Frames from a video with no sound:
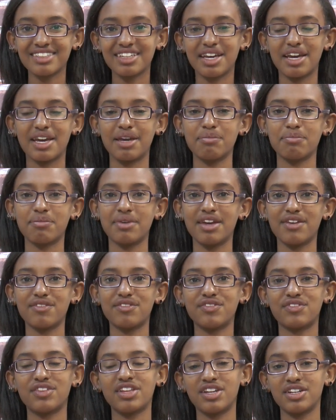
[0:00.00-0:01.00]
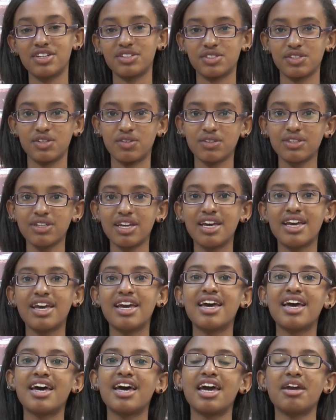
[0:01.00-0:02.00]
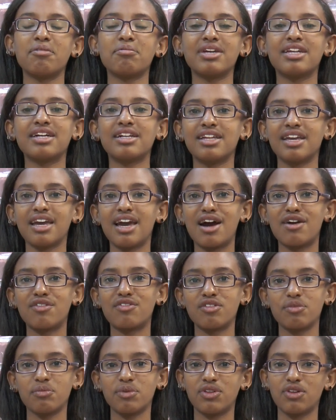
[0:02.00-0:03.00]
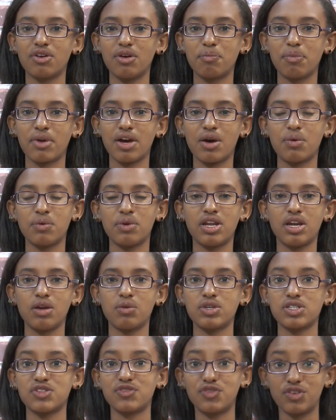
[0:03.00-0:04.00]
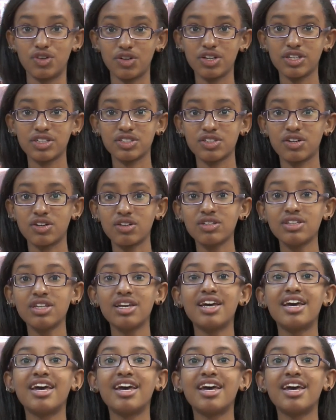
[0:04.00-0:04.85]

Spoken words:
I'm 15 years old. I made Aliyah from Ethiopia when I was 4 years old.